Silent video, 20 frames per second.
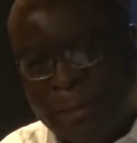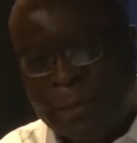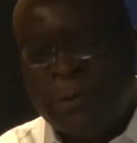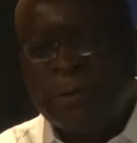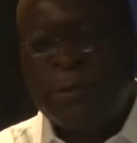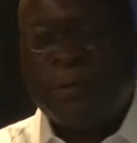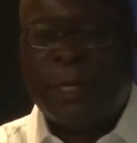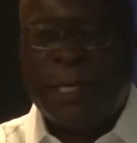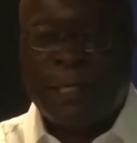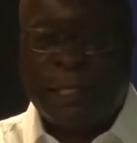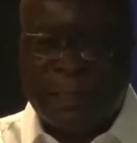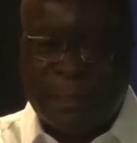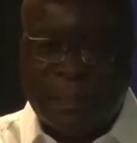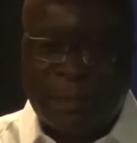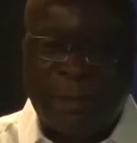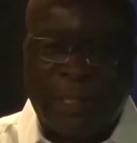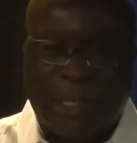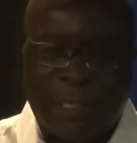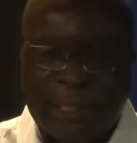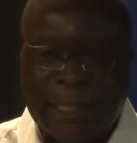a new one and so
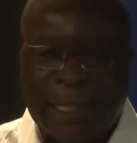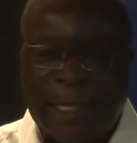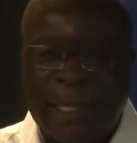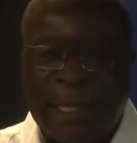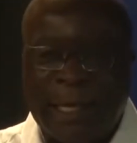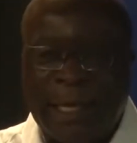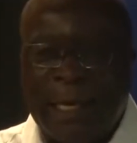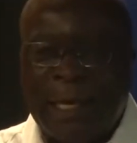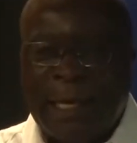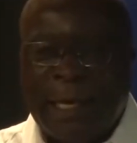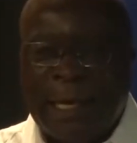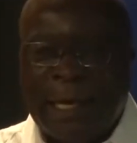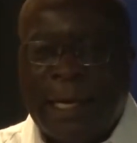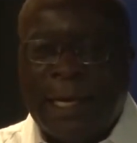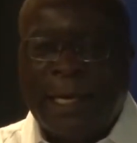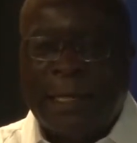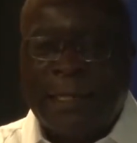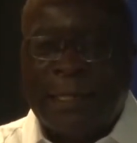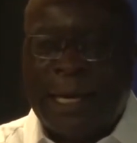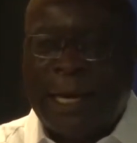on.
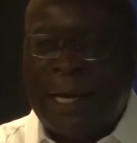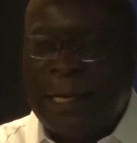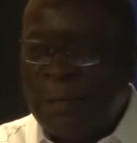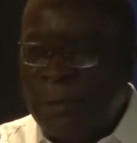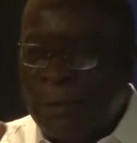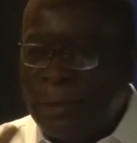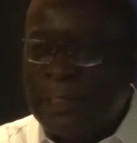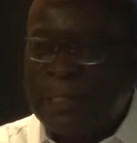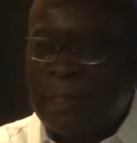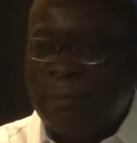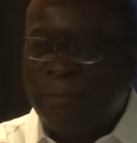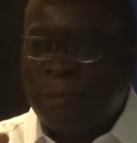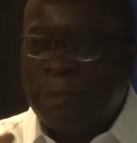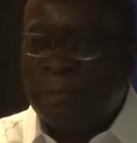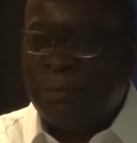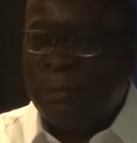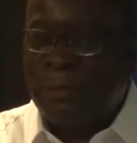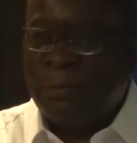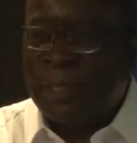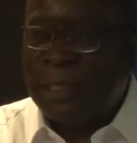And I know some
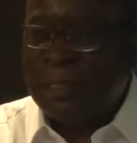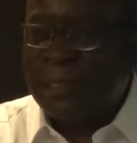people will